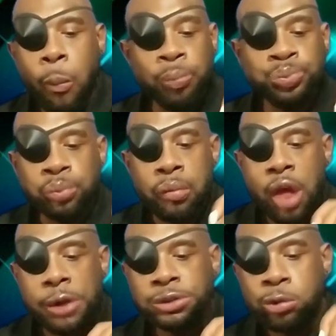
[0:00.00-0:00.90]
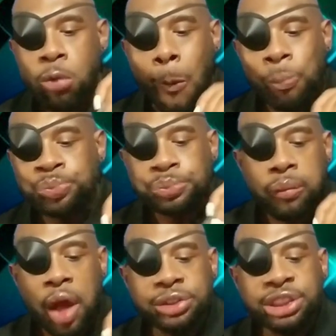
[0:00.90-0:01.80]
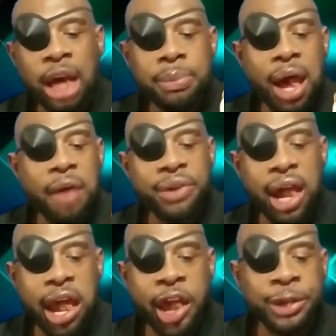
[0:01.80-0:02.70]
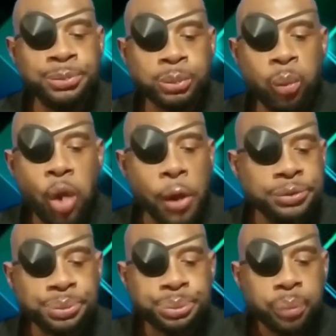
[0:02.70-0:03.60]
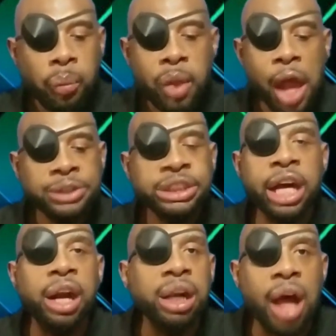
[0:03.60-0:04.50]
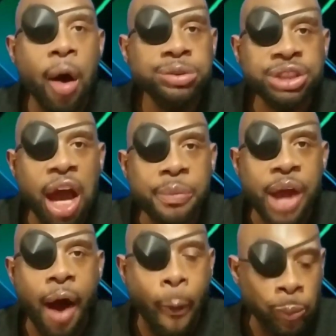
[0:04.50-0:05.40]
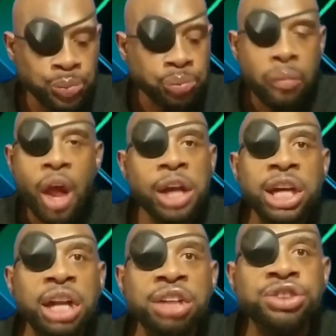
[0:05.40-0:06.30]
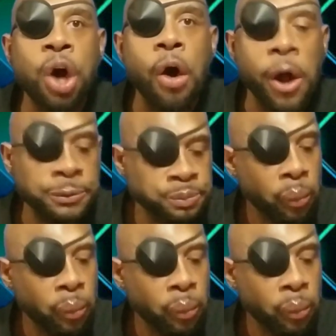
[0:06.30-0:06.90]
Mmm. Something I haven't had in a long time, y'all. And it's good.